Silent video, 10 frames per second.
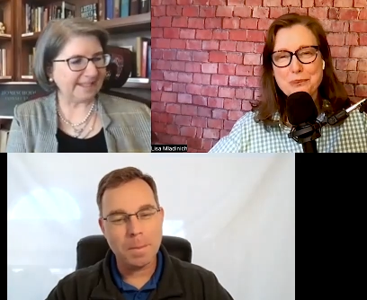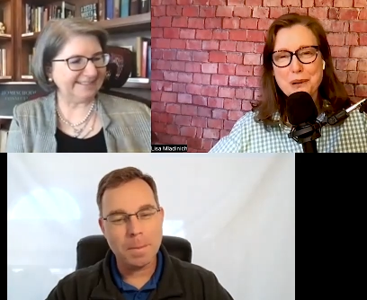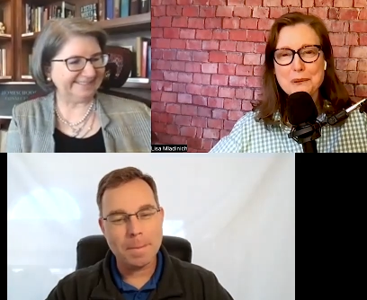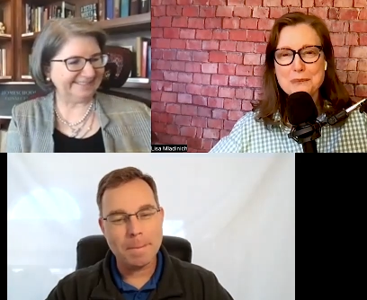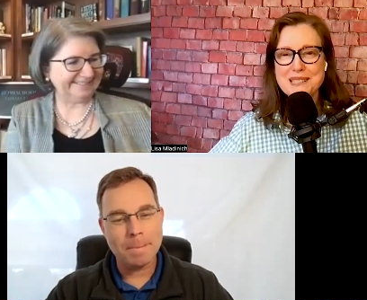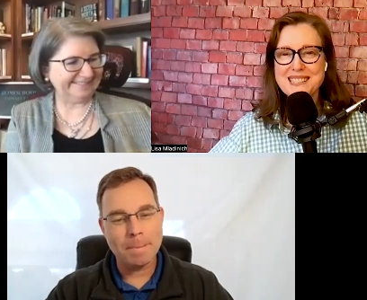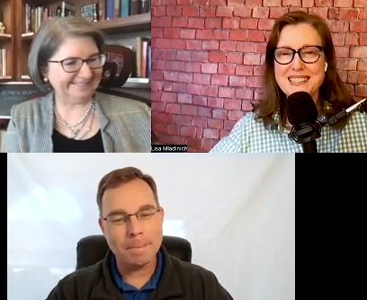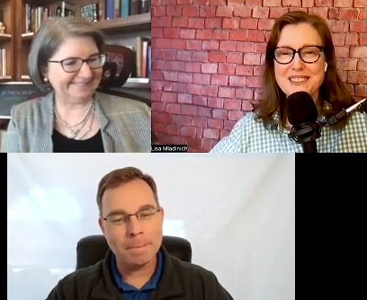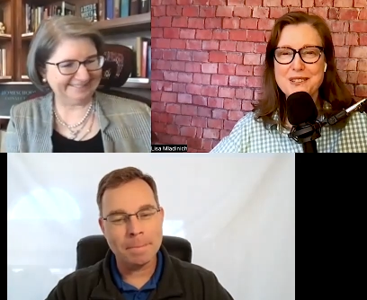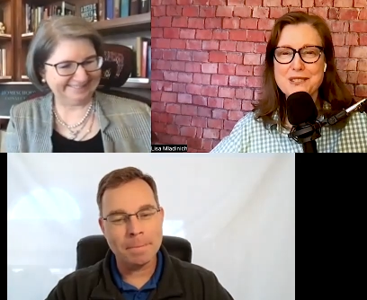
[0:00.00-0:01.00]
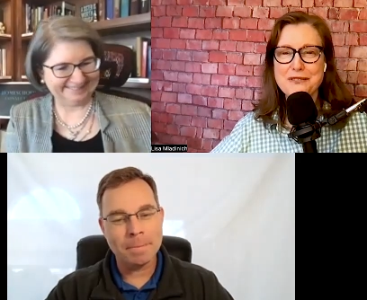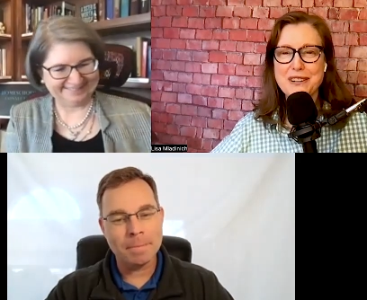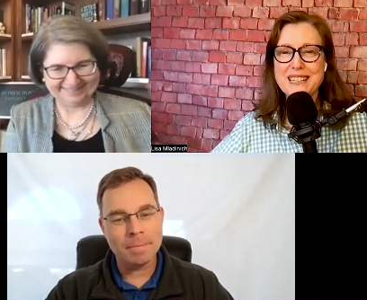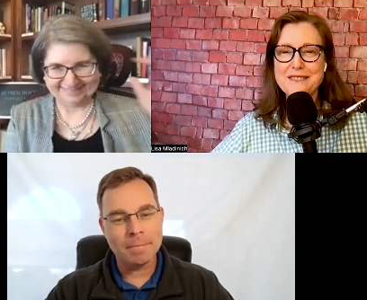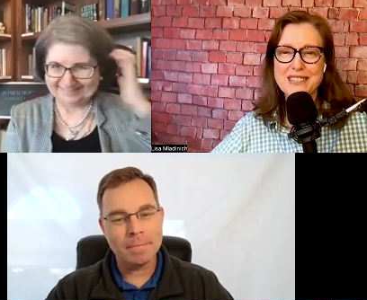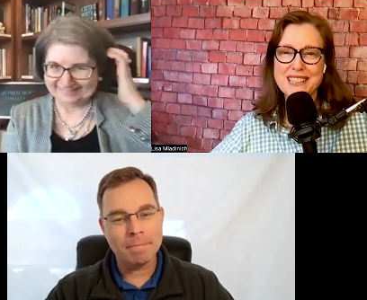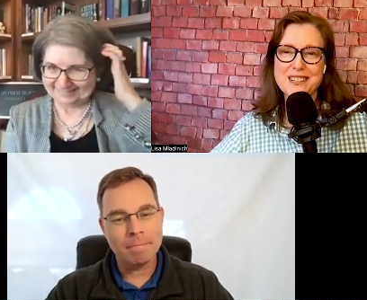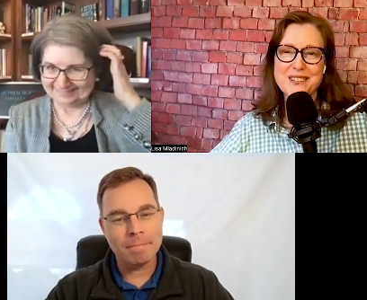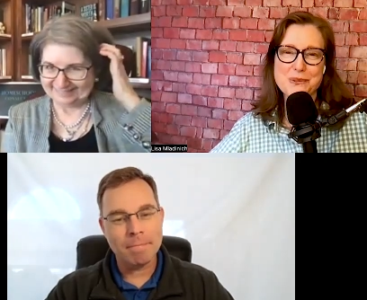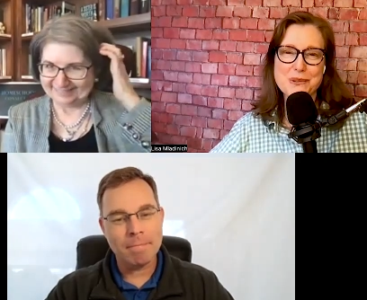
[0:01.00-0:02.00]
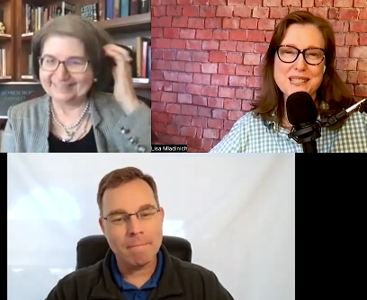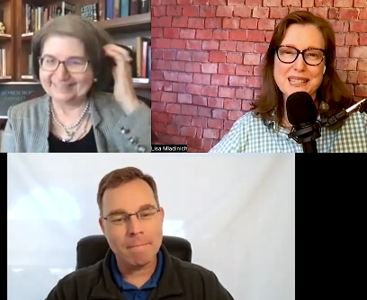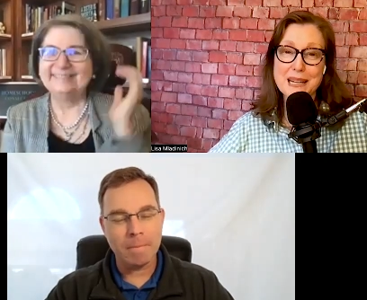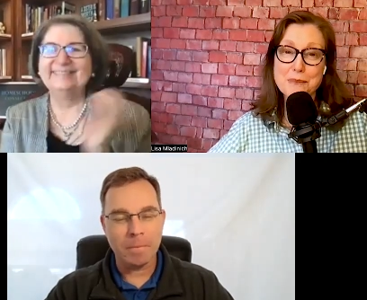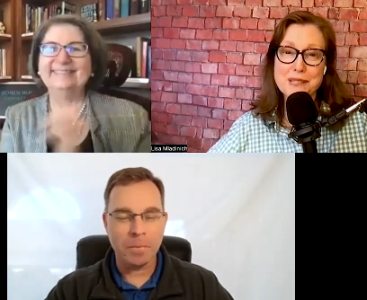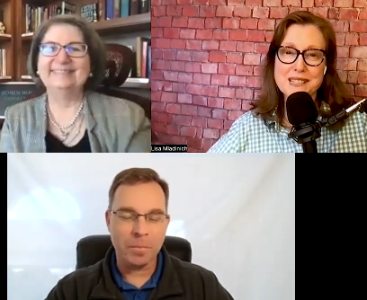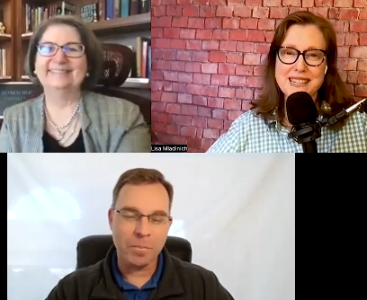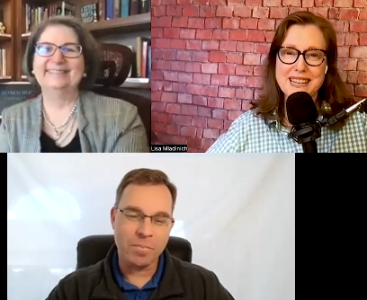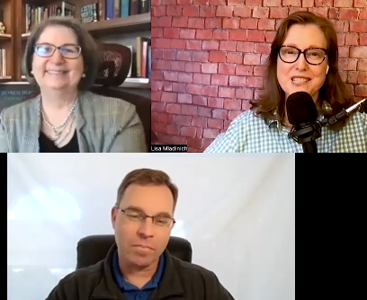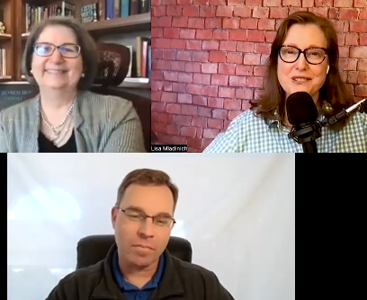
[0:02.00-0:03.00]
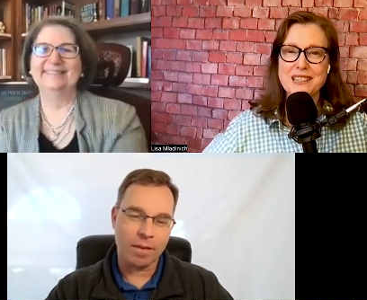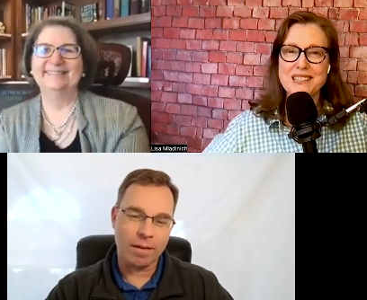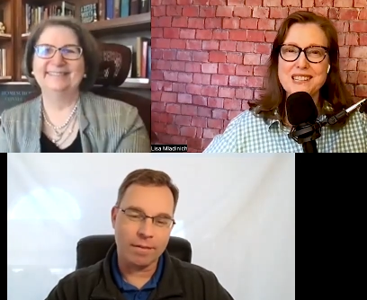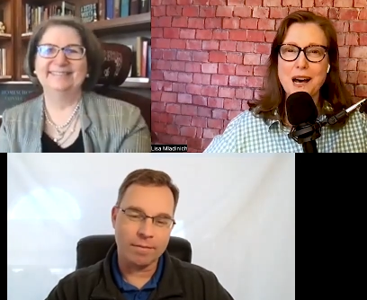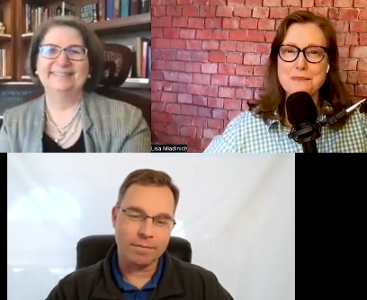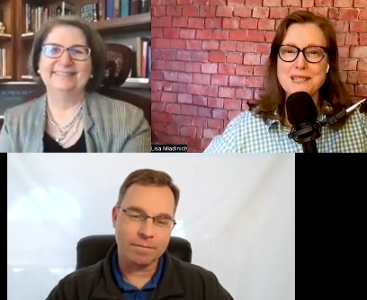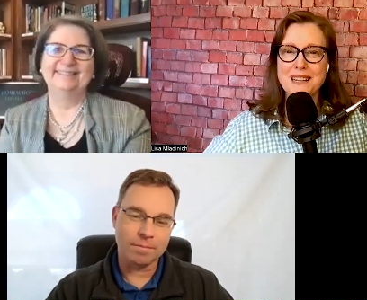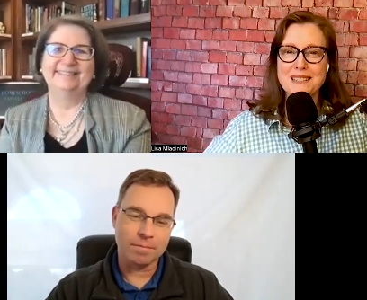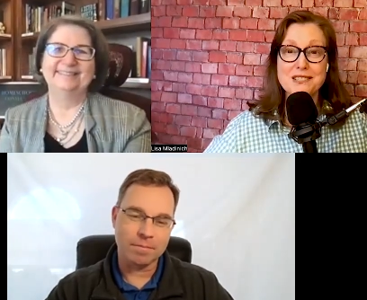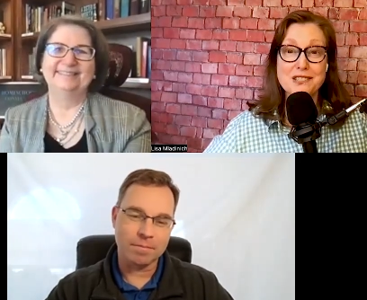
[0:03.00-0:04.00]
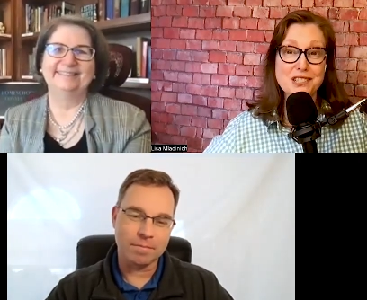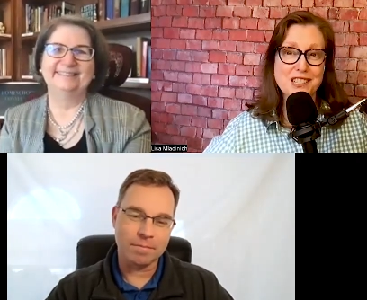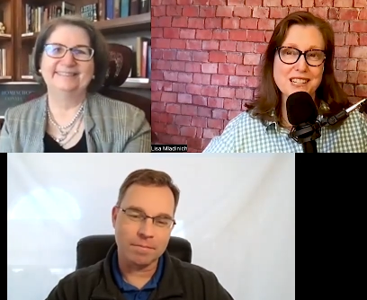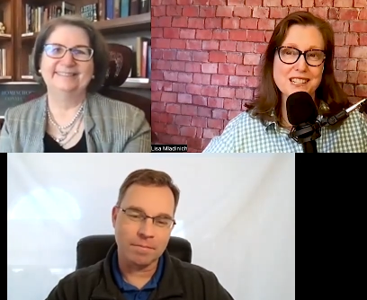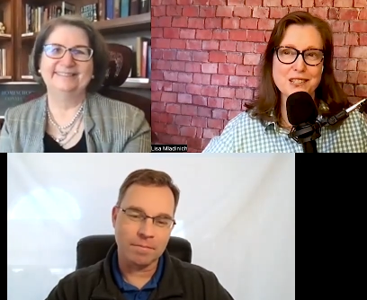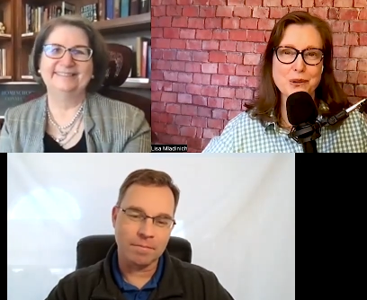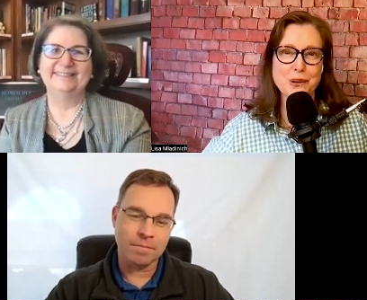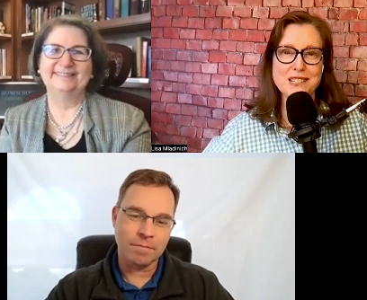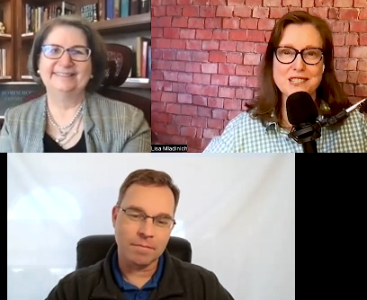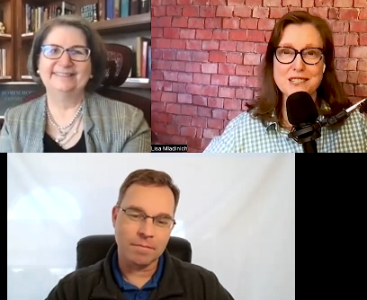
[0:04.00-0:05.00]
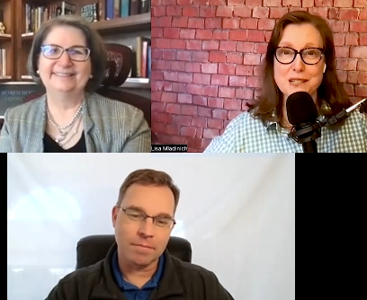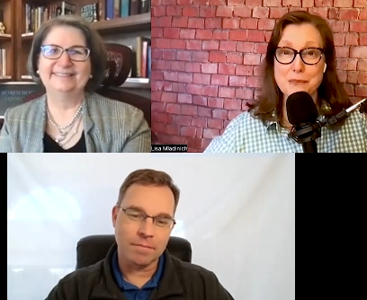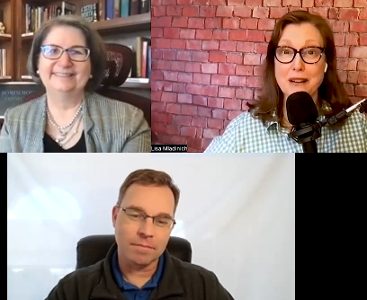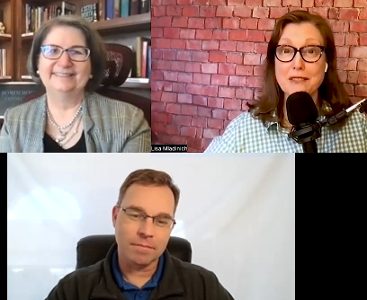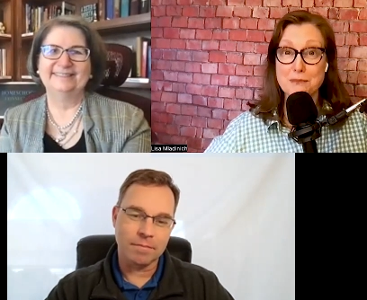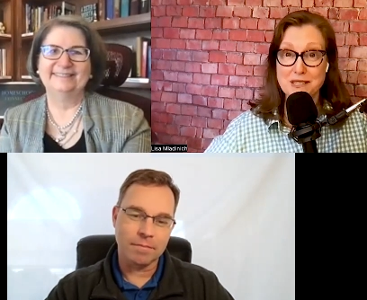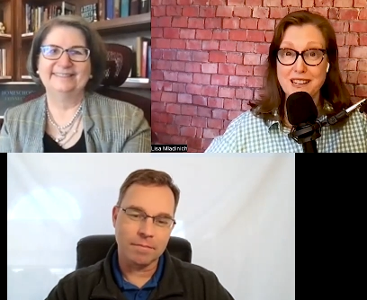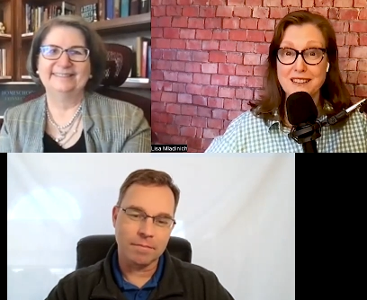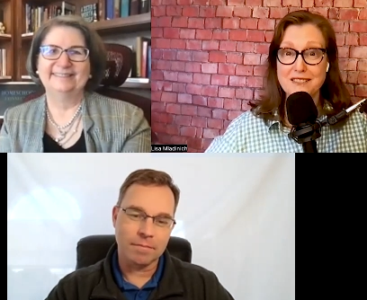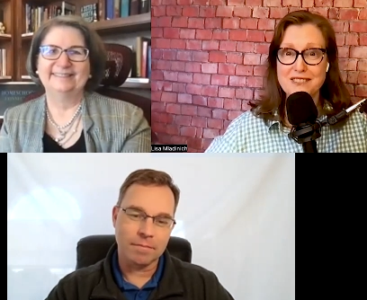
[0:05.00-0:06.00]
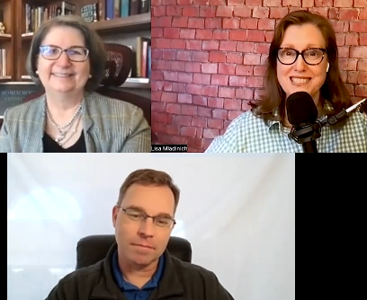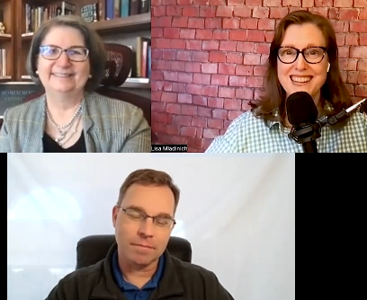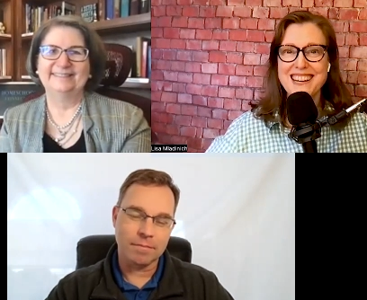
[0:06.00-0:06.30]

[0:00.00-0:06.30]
Speaker 1: probably seen those funny videos with celebrities answering the top 10 search engine questions about themselves.